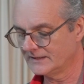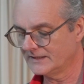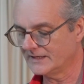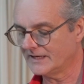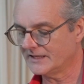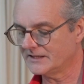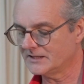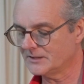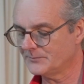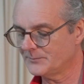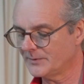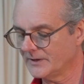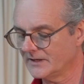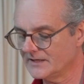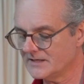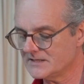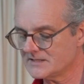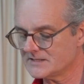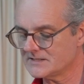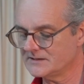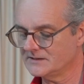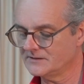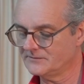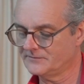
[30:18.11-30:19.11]
and the
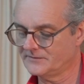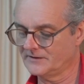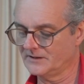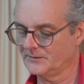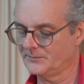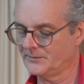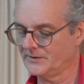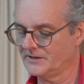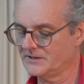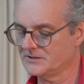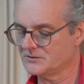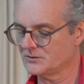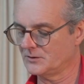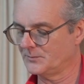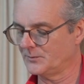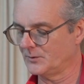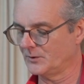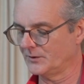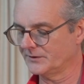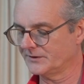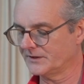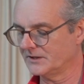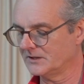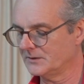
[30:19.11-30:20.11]
police in the Philippines
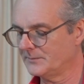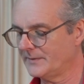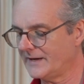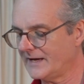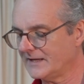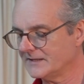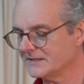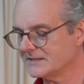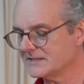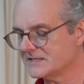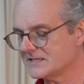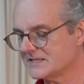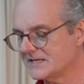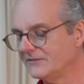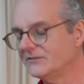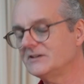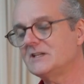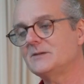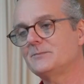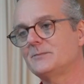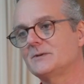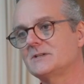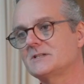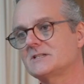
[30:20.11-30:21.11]
report that about
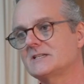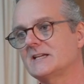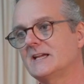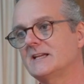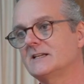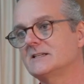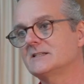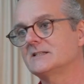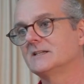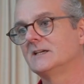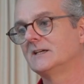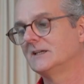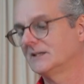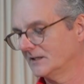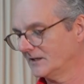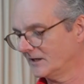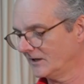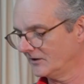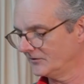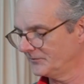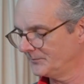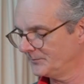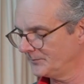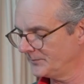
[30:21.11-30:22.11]
70%
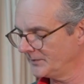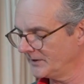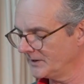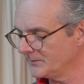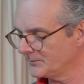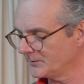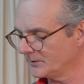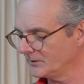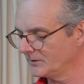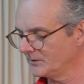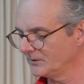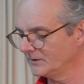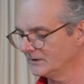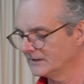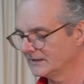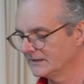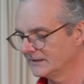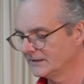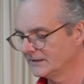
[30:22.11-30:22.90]
of people